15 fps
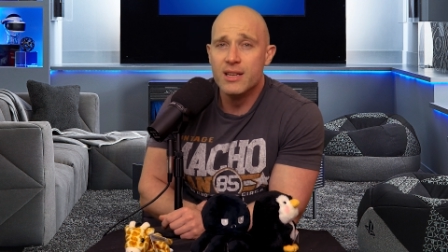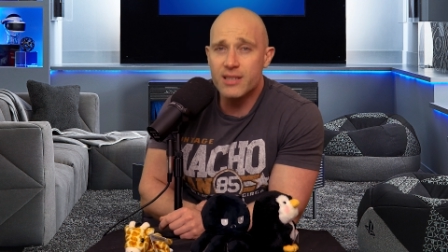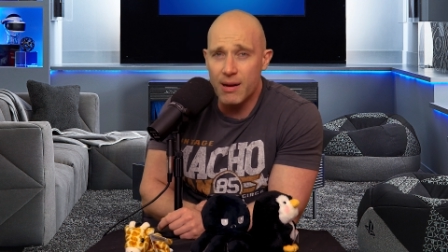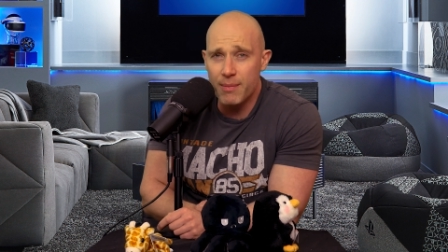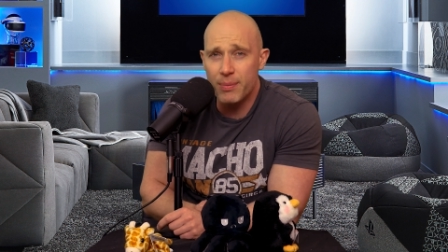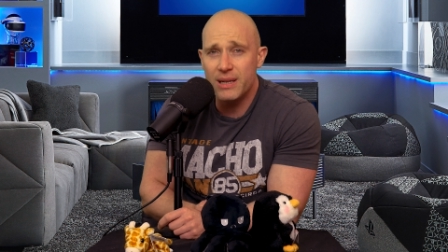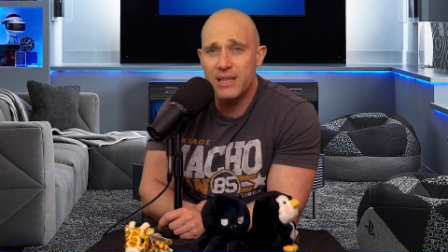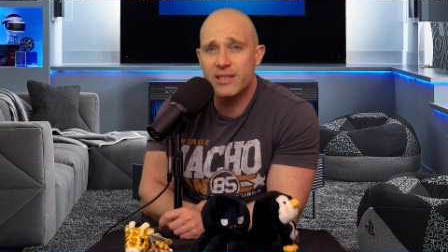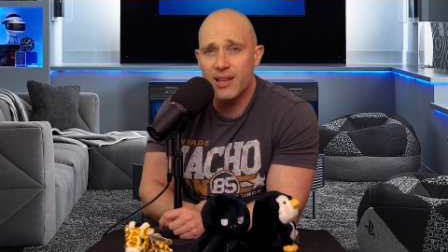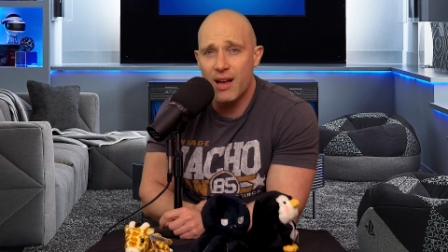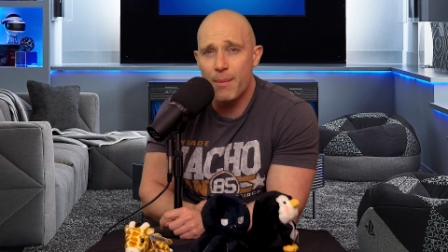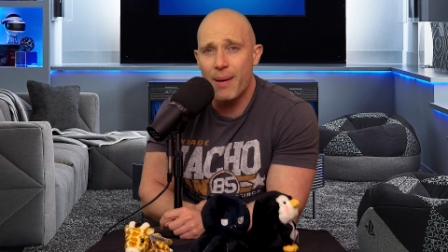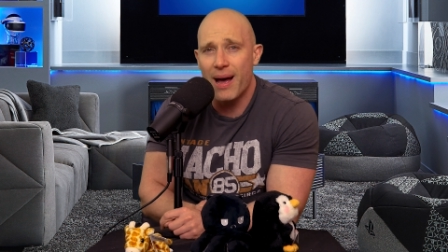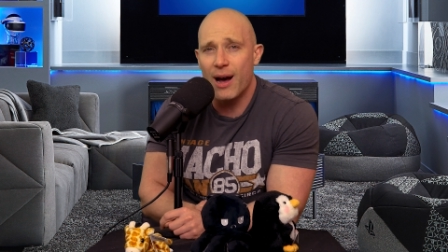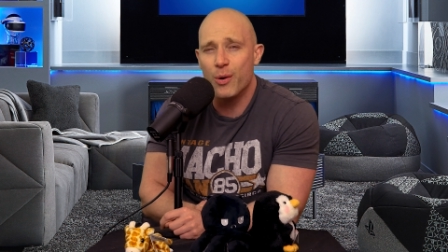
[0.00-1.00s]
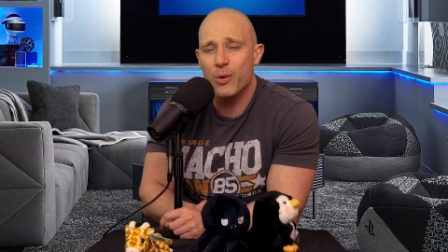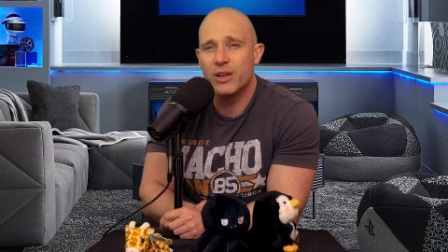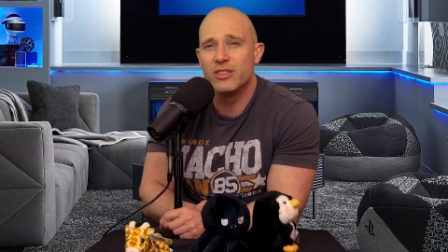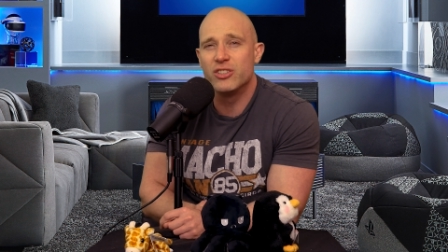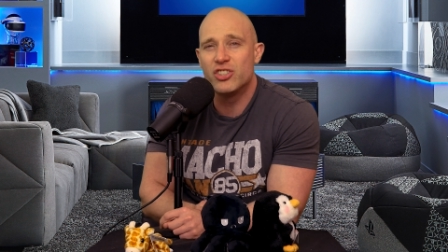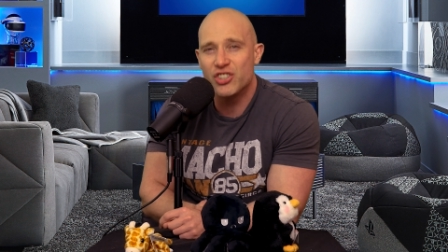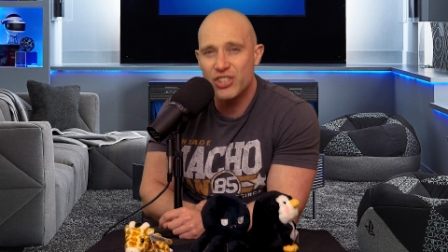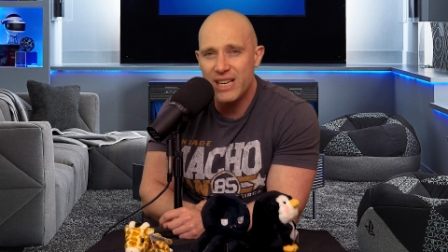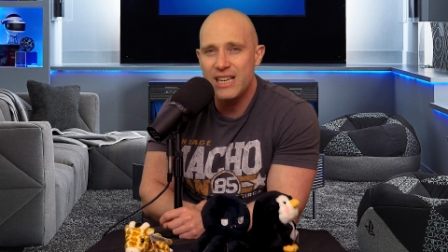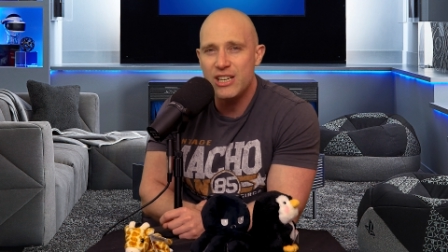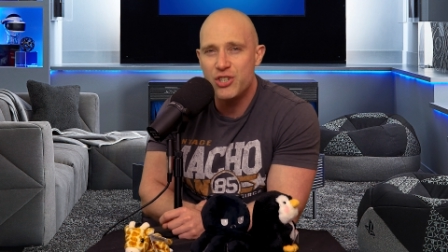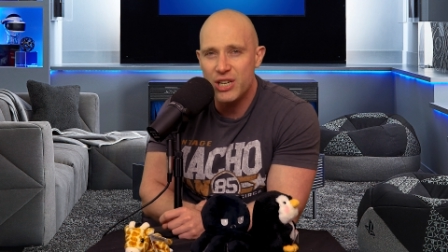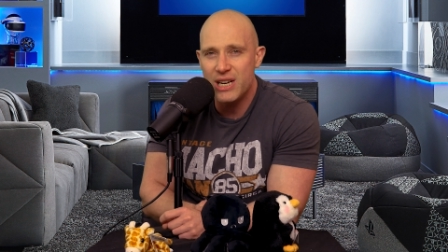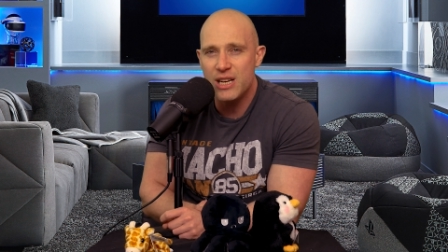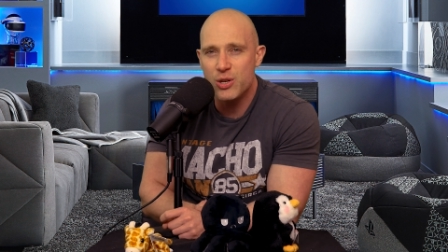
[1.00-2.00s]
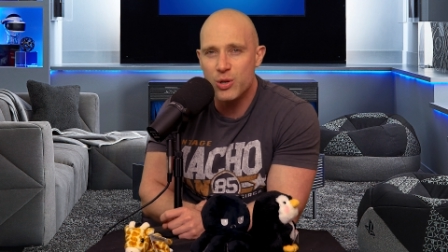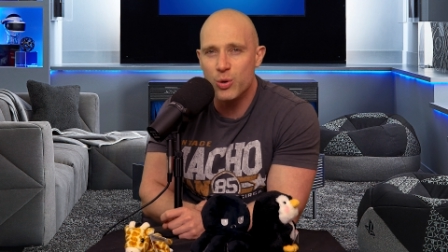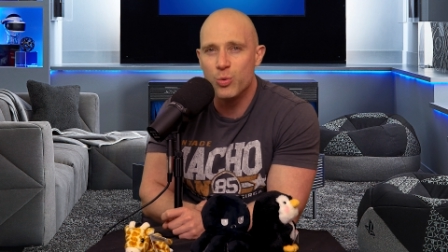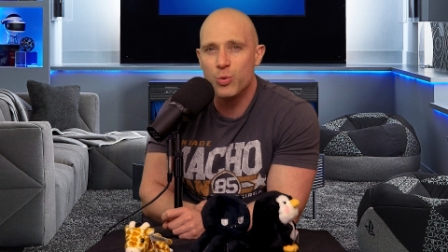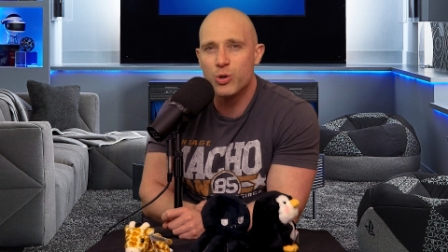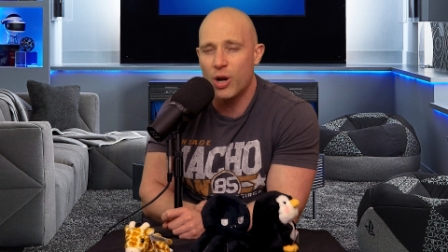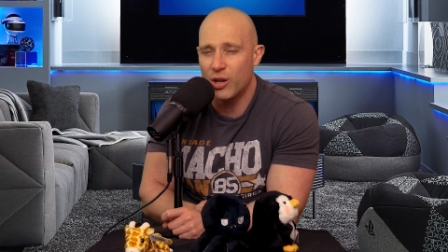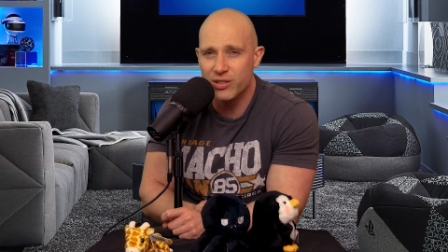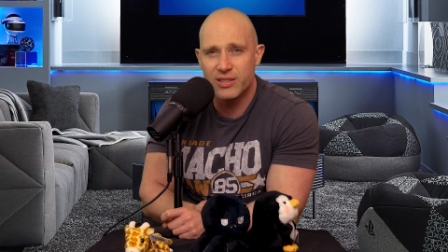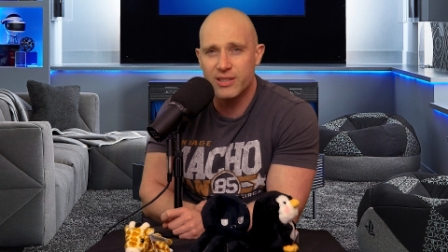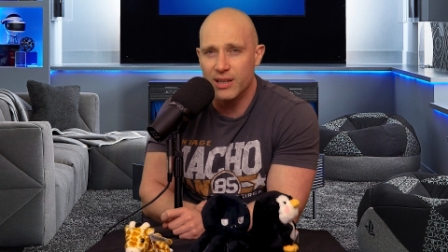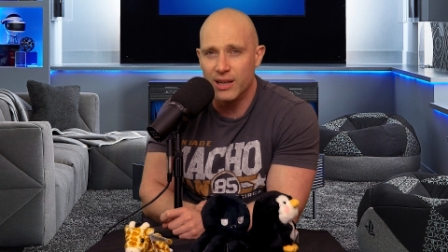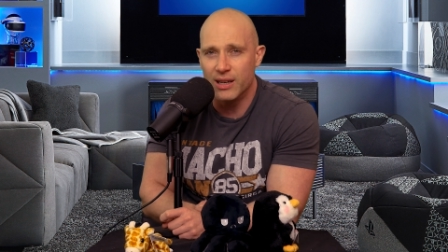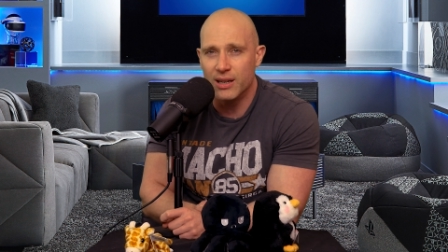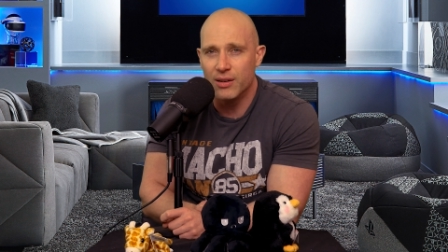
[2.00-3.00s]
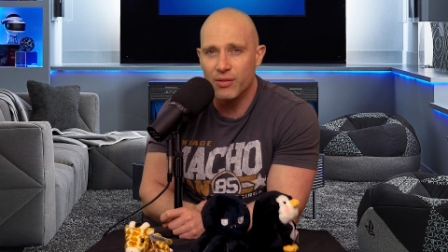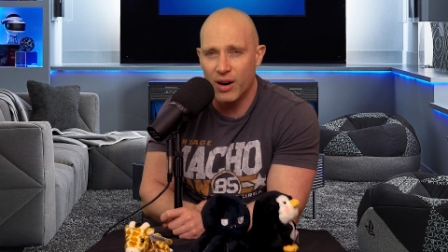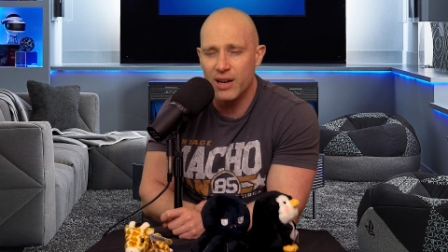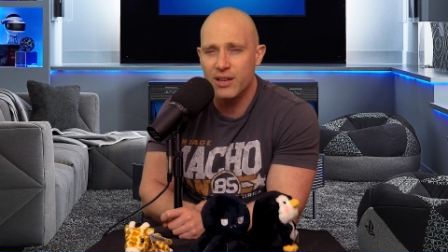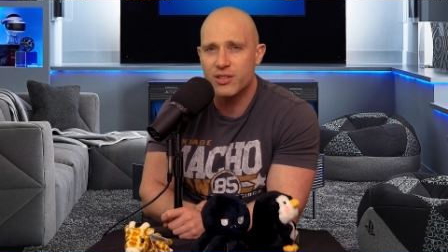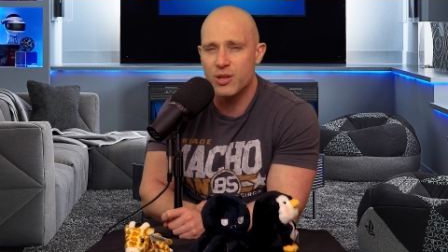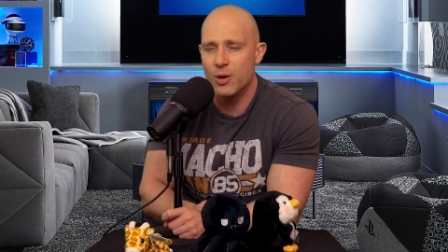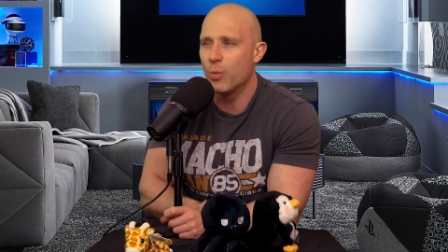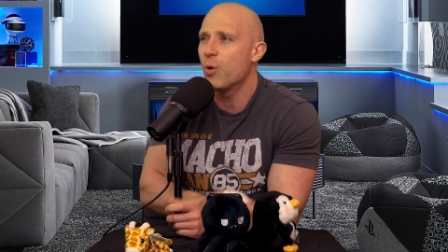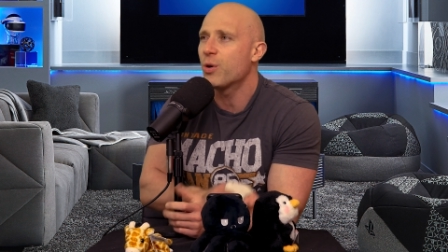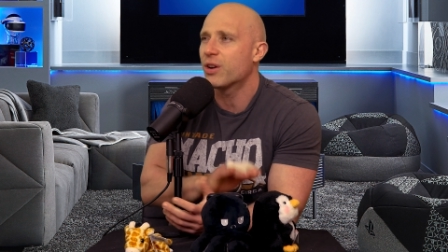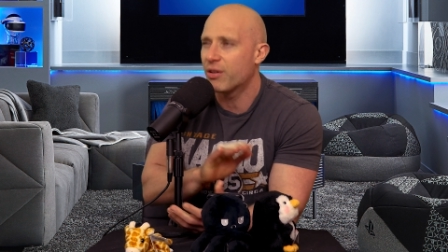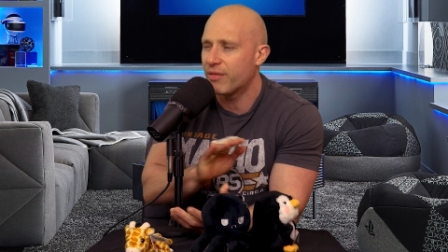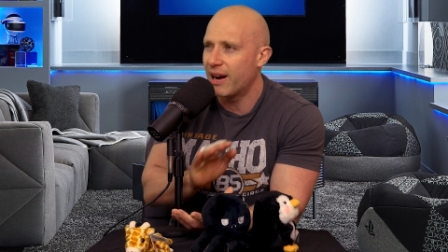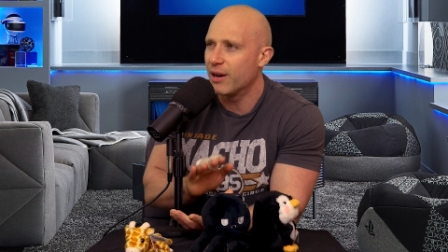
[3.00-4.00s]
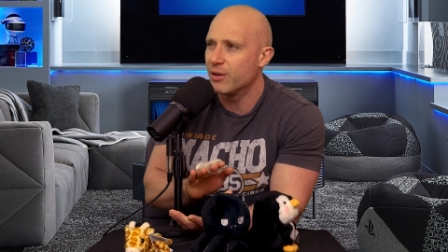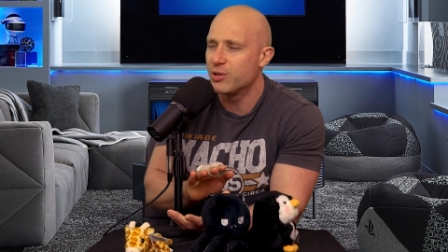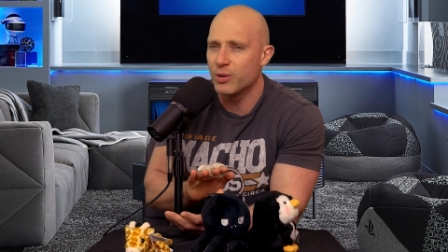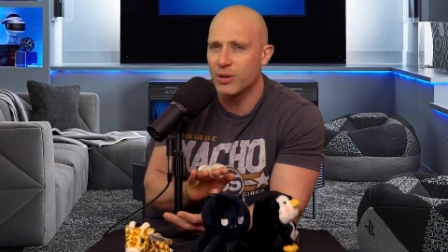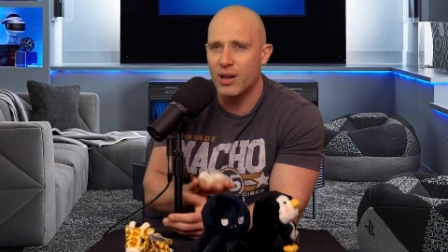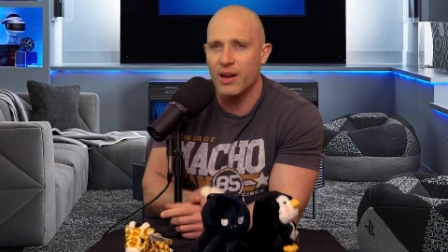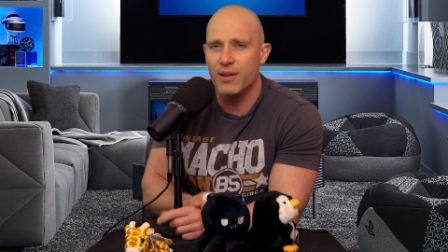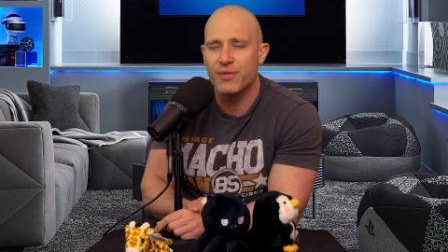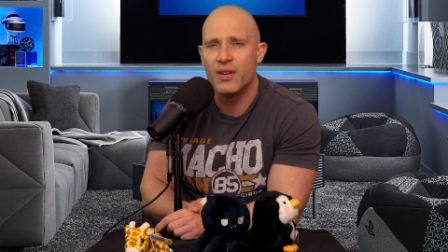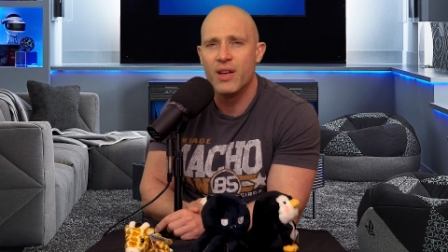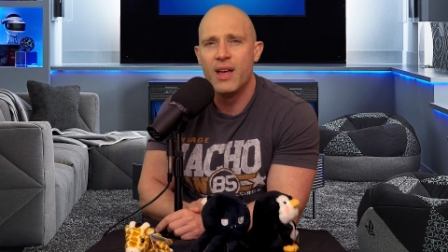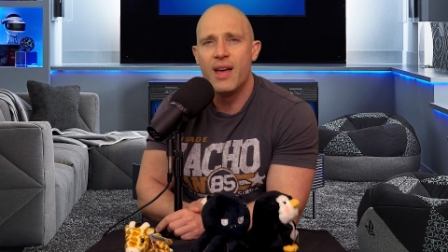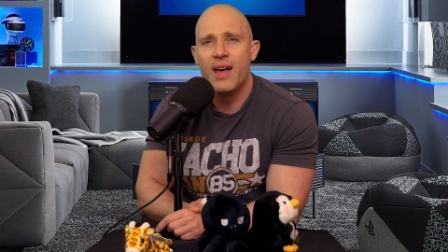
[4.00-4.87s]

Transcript: Somebody somehow can CG you constantly, right? So you're walking around your life